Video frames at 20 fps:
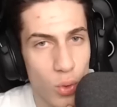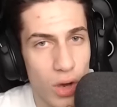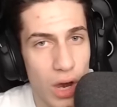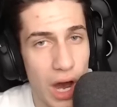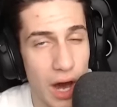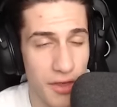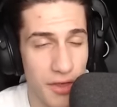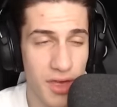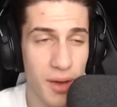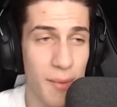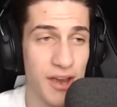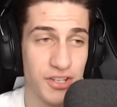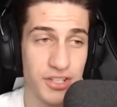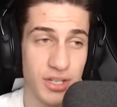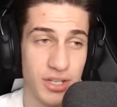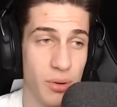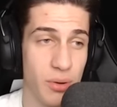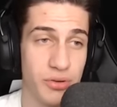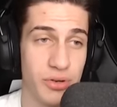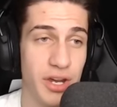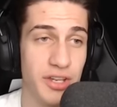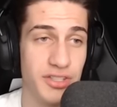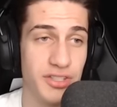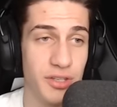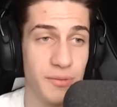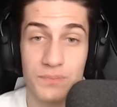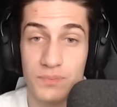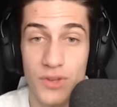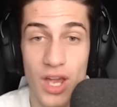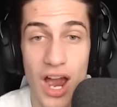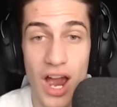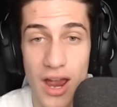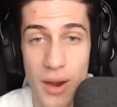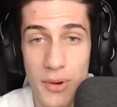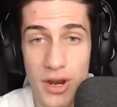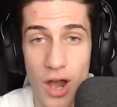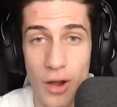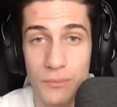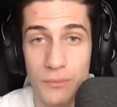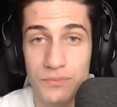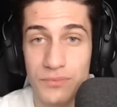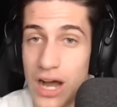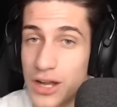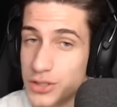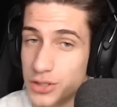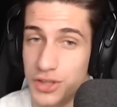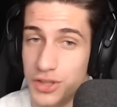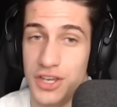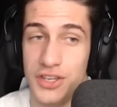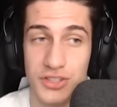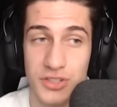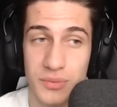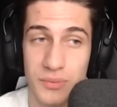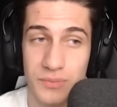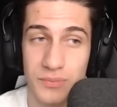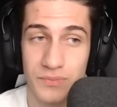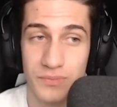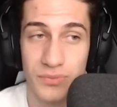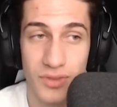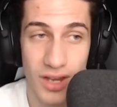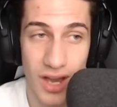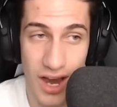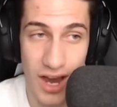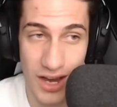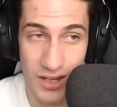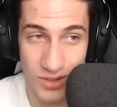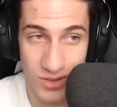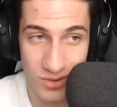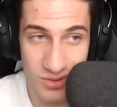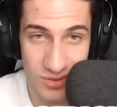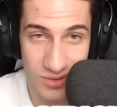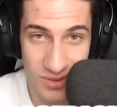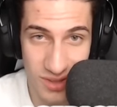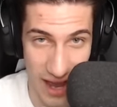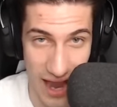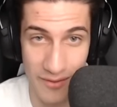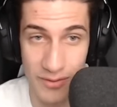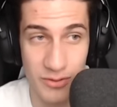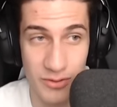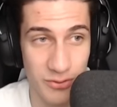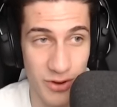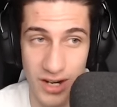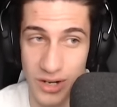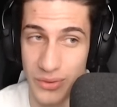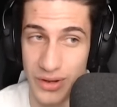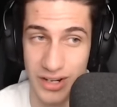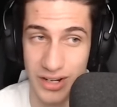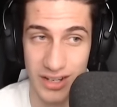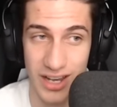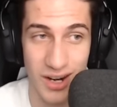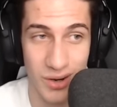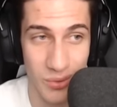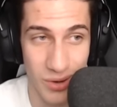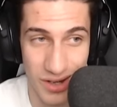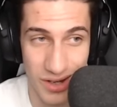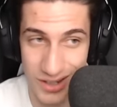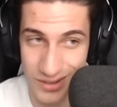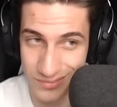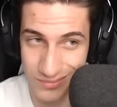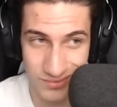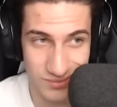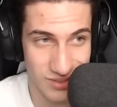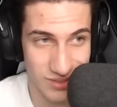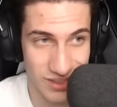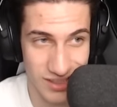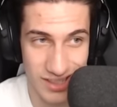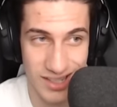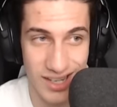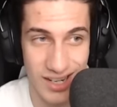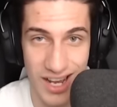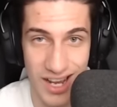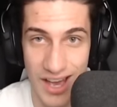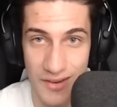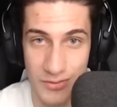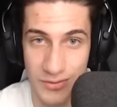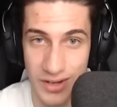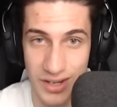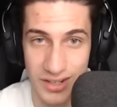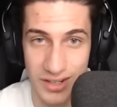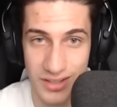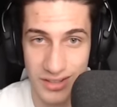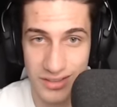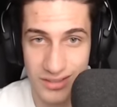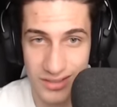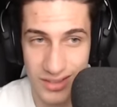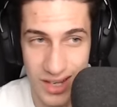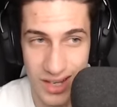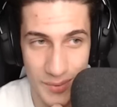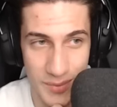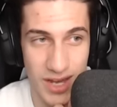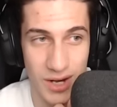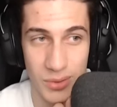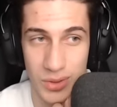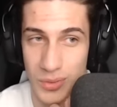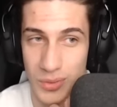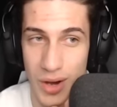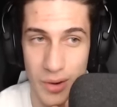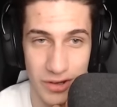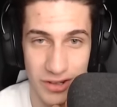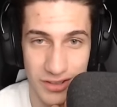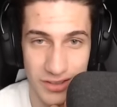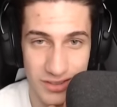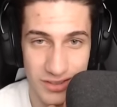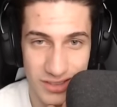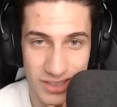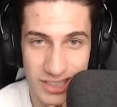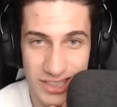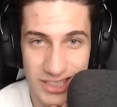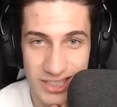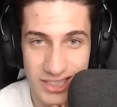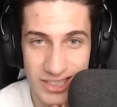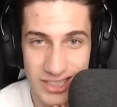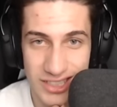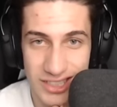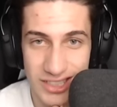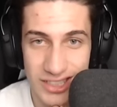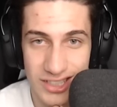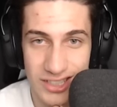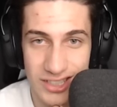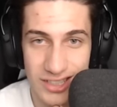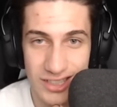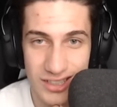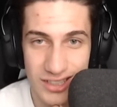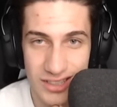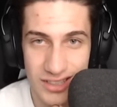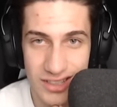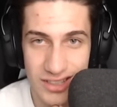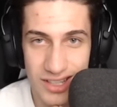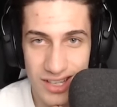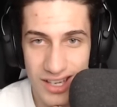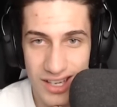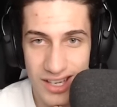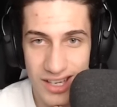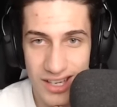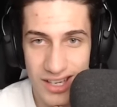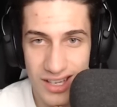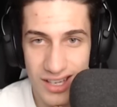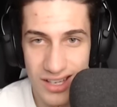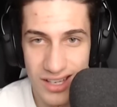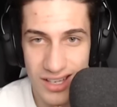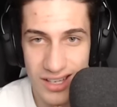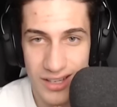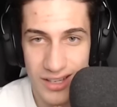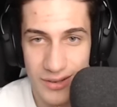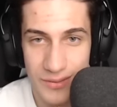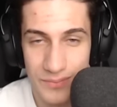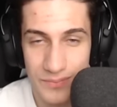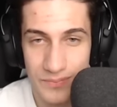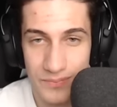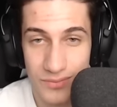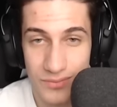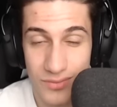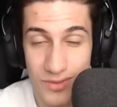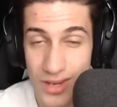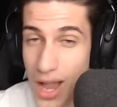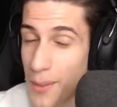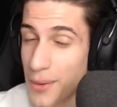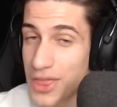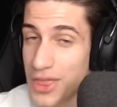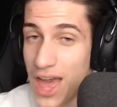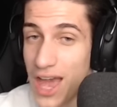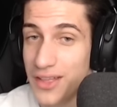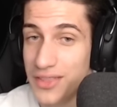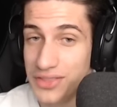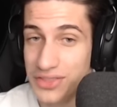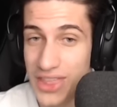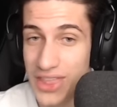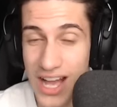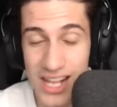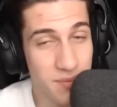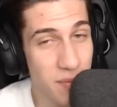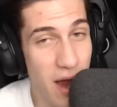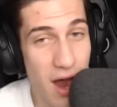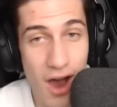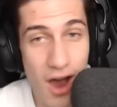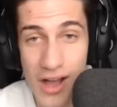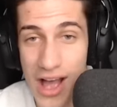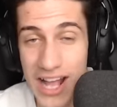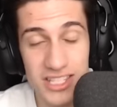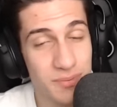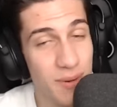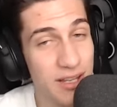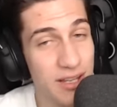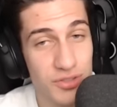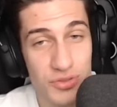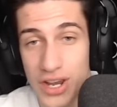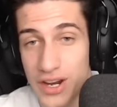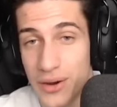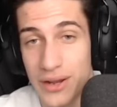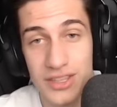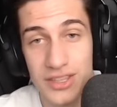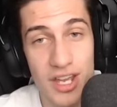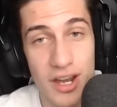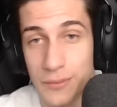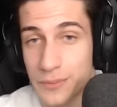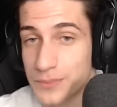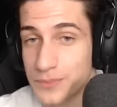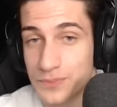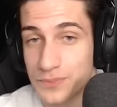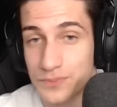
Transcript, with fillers: I think I'm actually going crazy. All right, here we go. I'll do these. I have a fade already. I don't want to. I, I kind of have a fade. I mean, I don't really want one. Eh. How about that? That's my that's my trade right there.